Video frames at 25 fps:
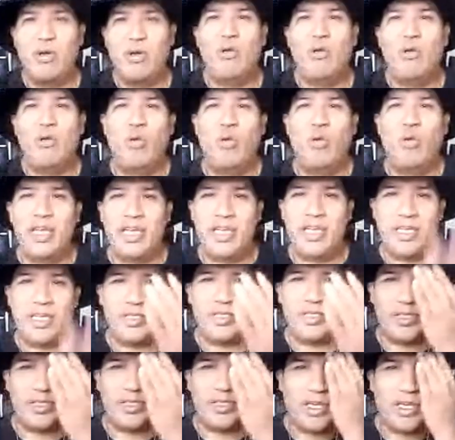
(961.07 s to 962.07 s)
What
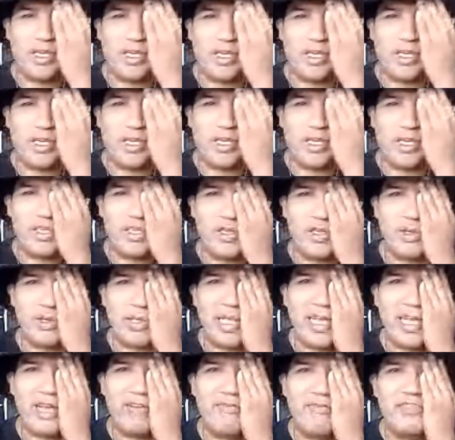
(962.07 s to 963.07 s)
is your
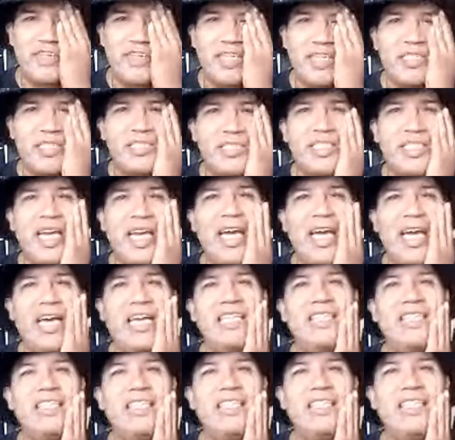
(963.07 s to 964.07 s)
left
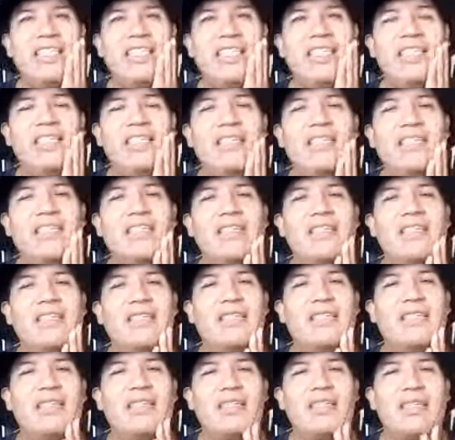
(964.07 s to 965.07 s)
side
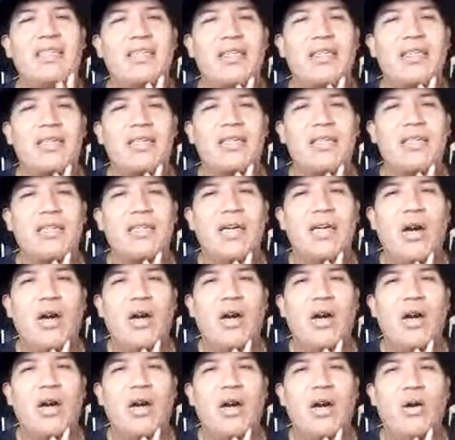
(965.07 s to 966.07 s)

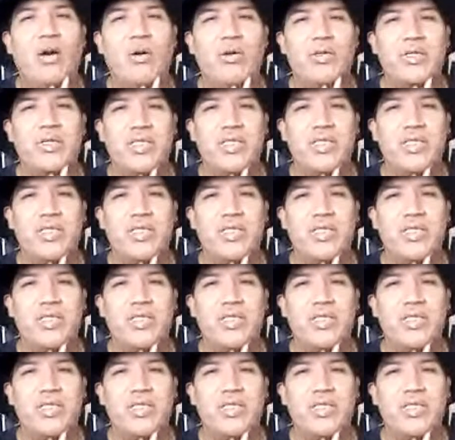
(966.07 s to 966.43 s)
called?